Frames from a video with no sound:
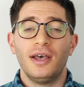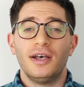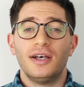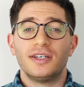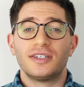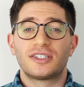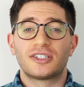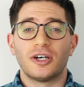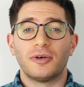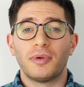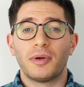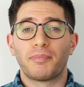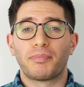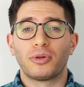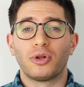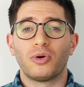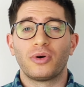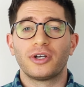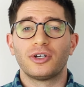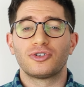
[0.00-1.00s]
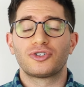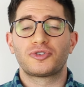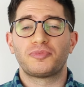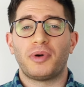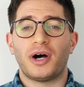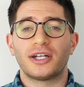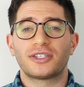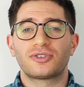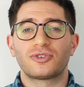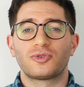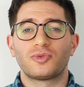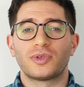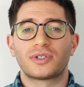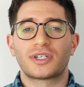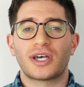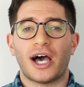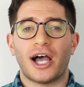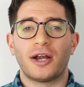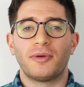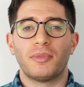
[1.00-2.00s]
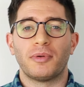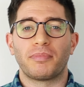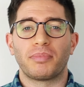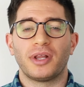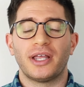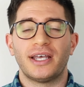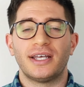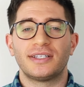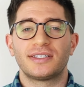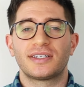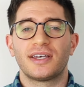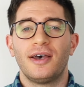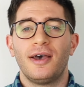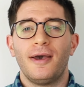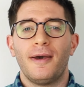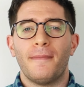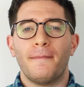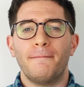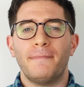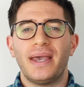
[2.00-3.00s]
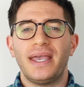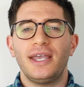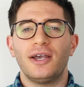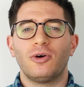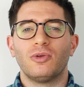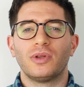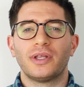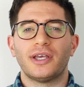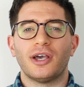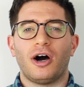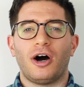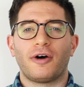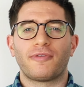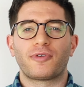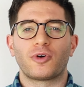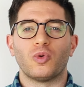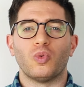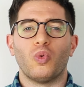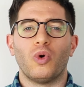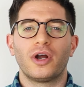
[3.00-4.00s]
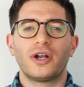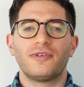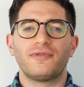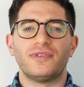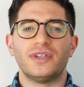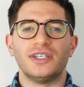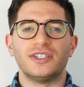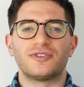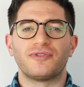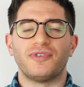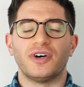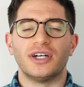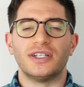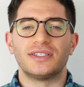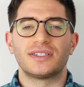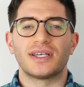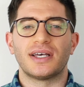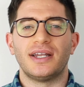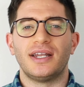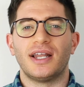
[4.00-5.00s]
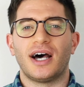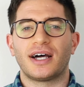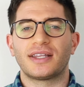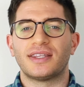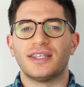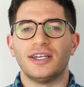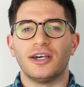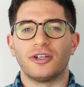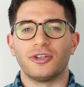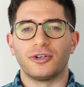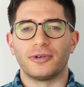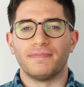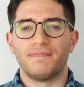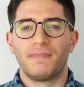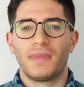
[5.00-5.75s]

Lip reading: Some employer-sponsored retirement plans may only offer one of these funds and not the other.